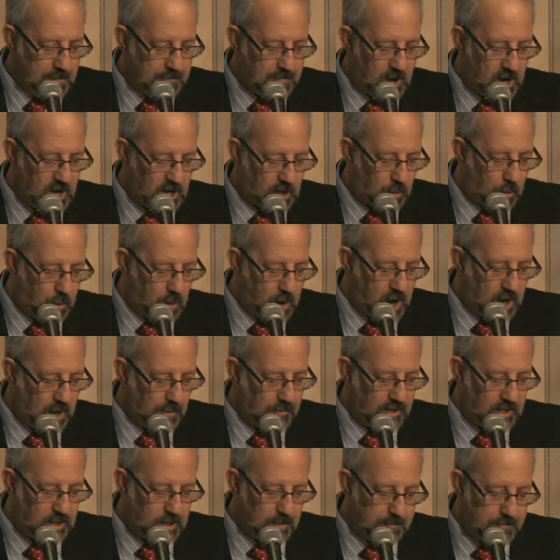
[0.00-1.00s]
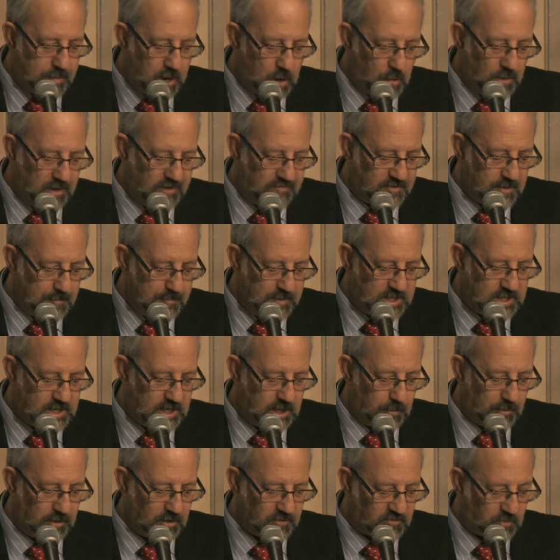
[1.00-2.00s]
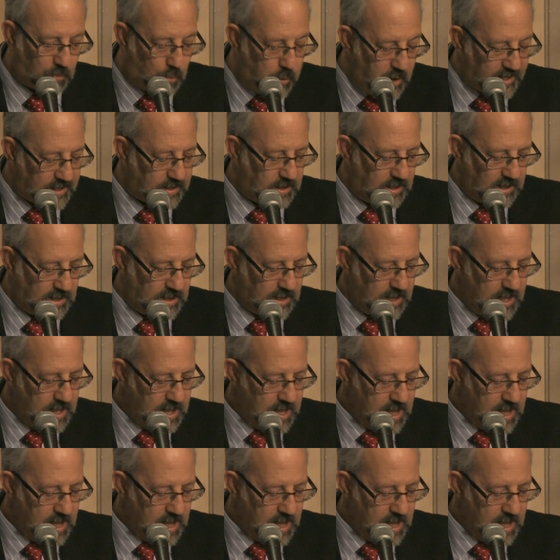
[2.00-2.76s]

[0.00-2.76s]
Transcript: by acquiring components and materials quickly